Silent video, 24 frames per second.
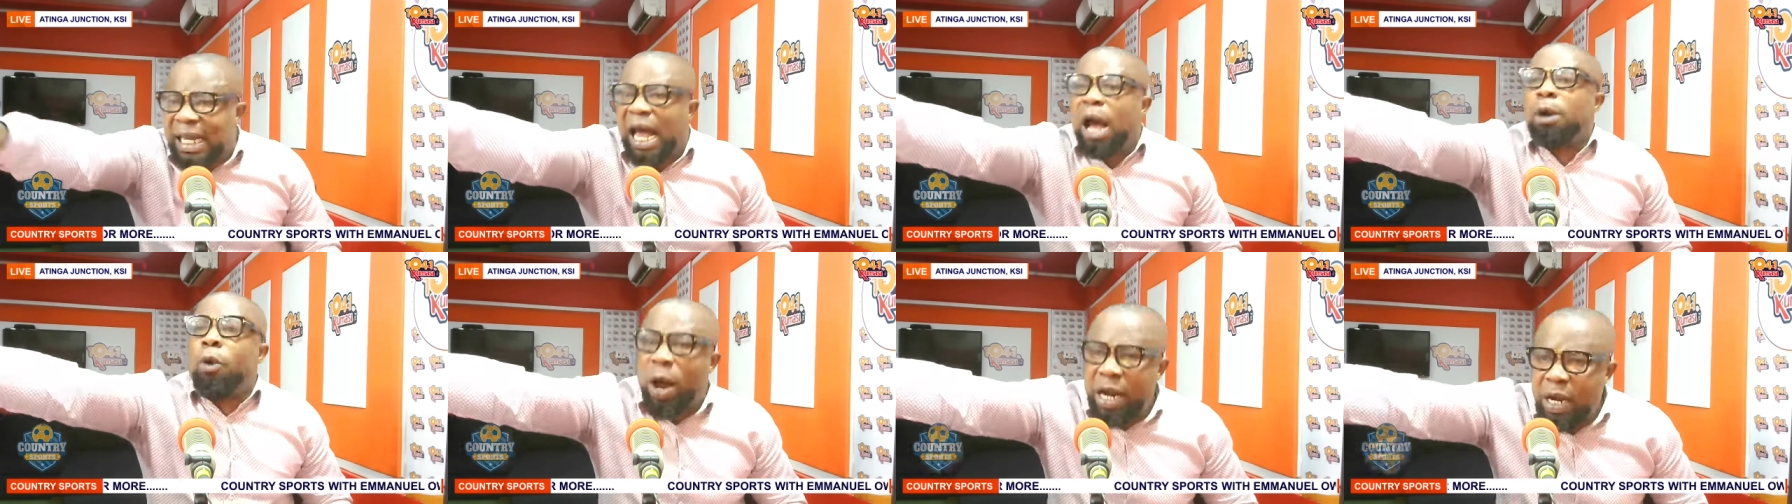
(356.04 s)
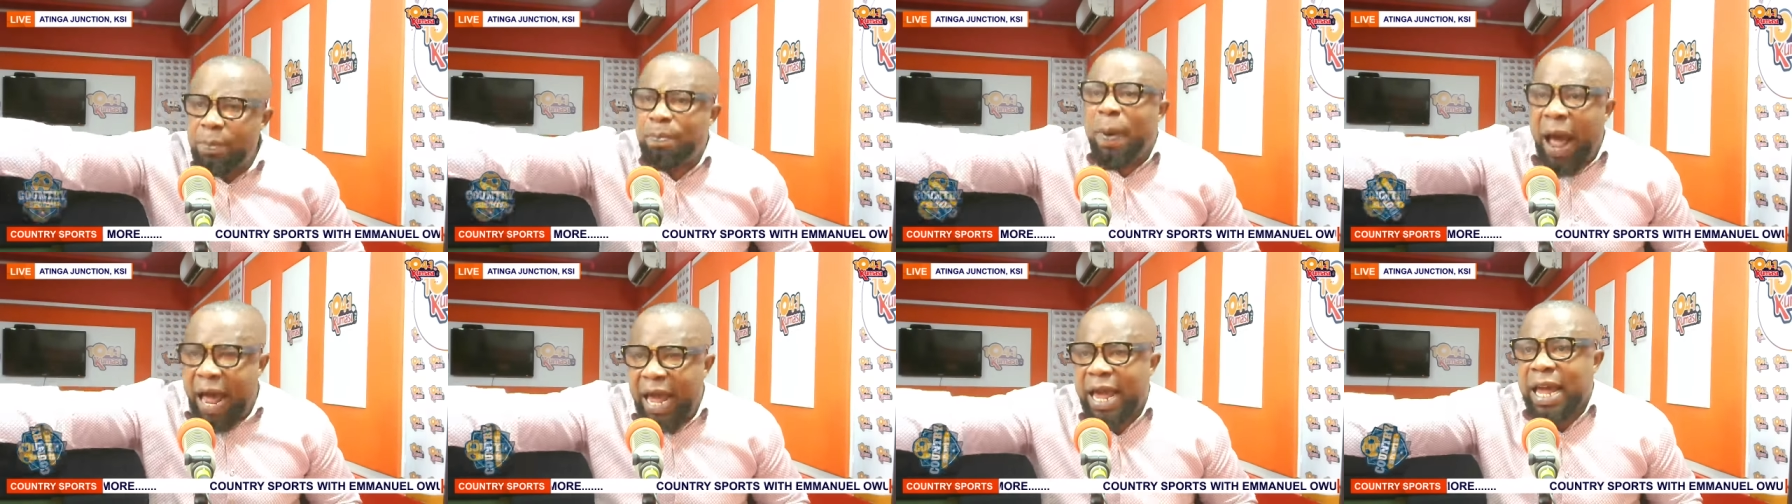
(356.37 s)
I'm going to
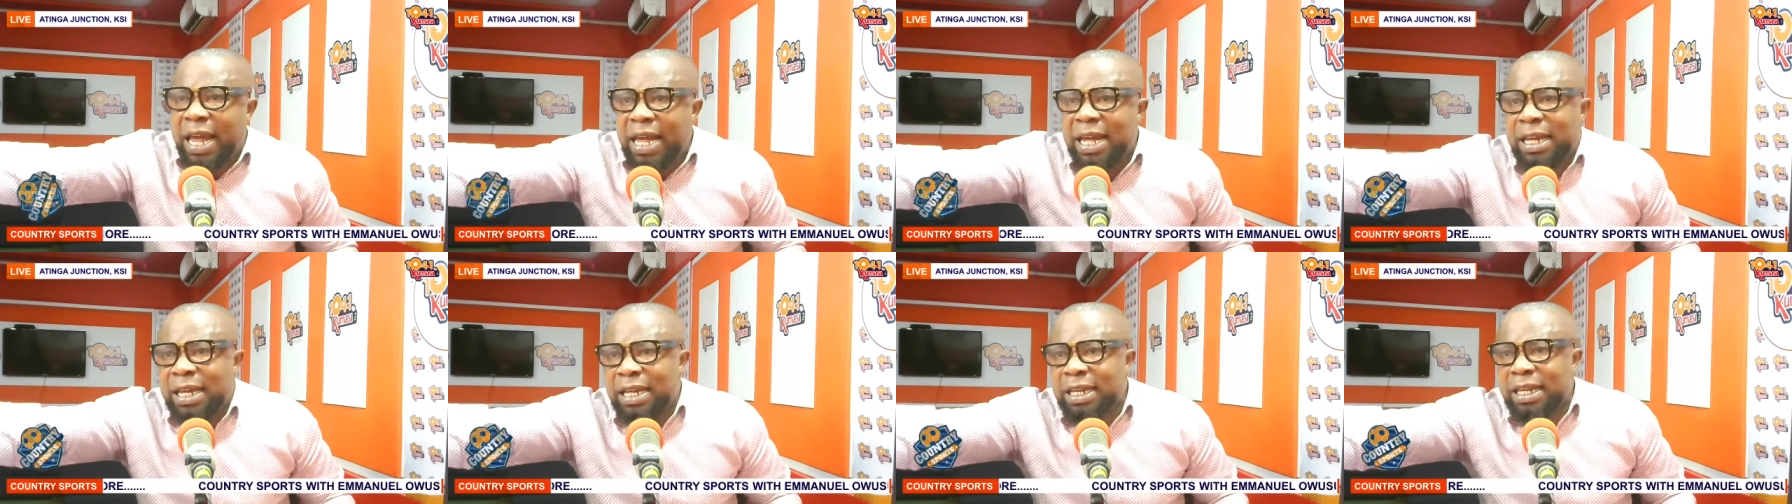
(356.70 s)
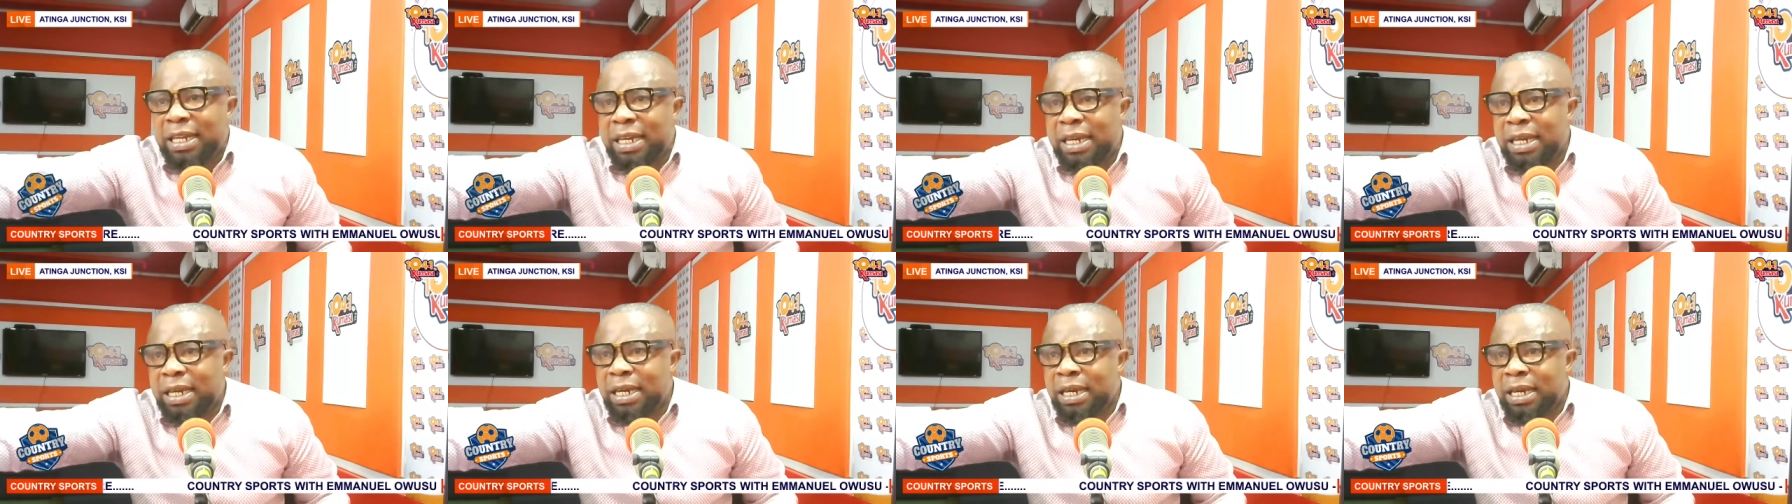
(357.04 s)
buy. Yeah.
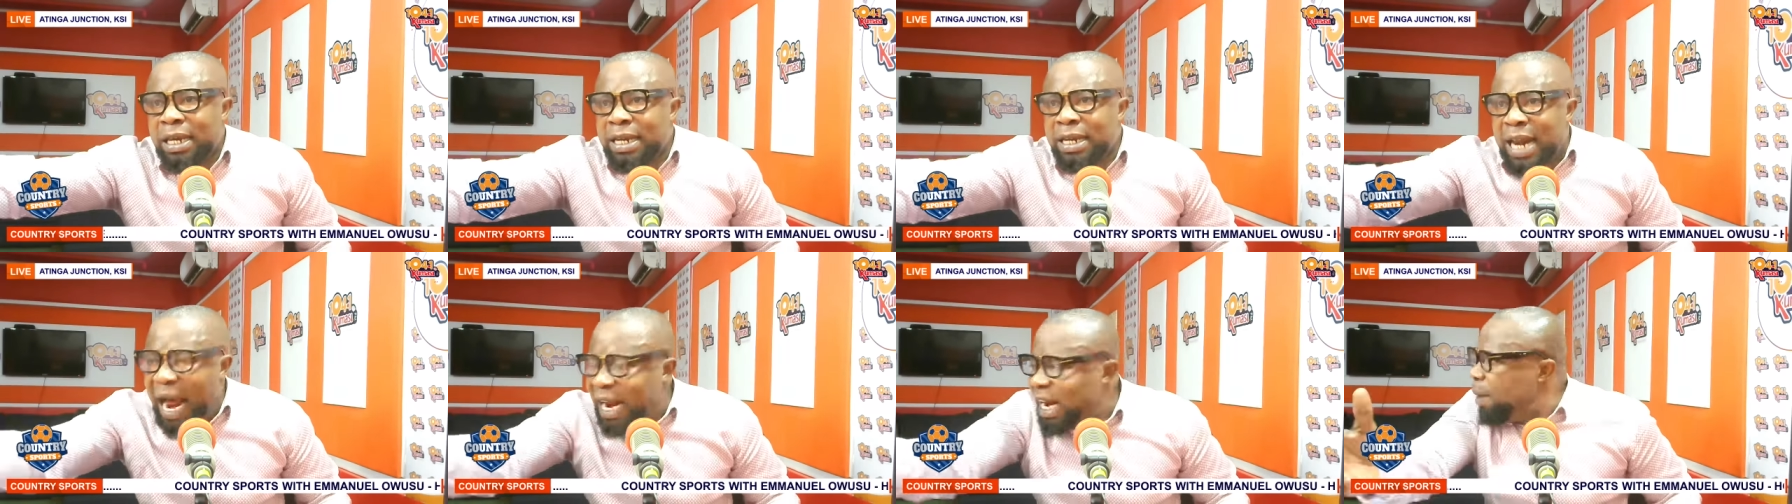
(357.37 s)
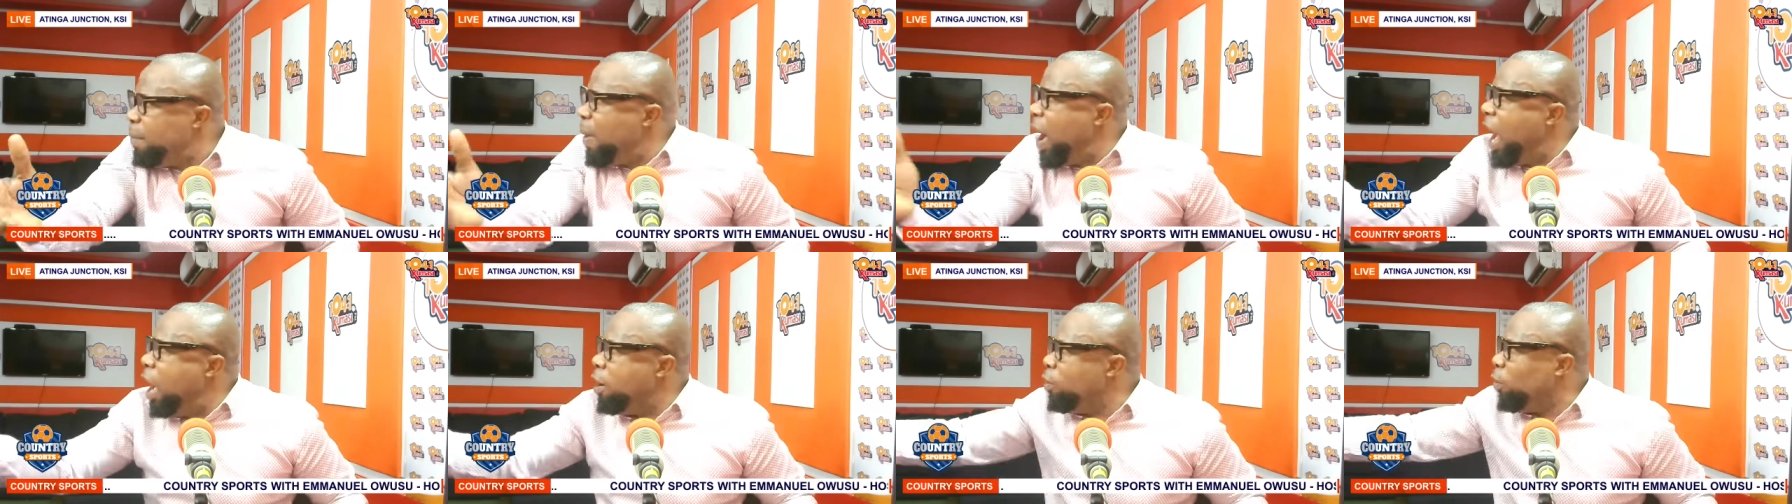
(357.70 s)
Against Kotoko. Now the
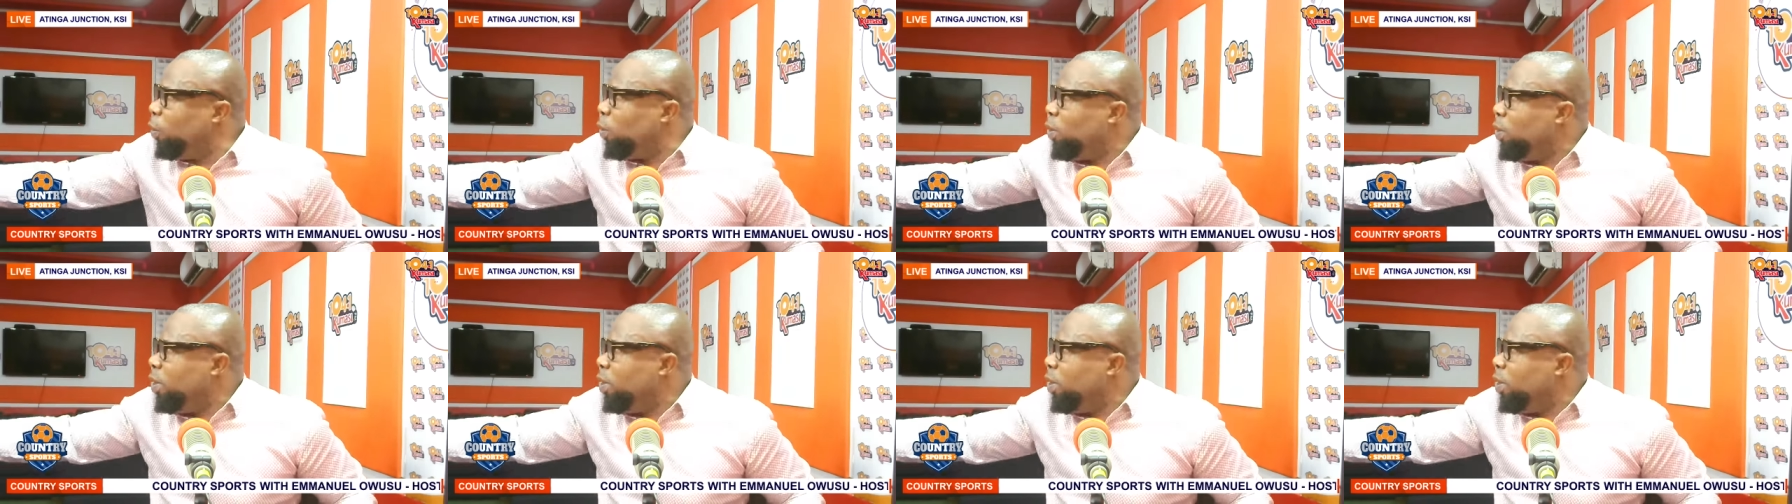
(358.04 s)
man who.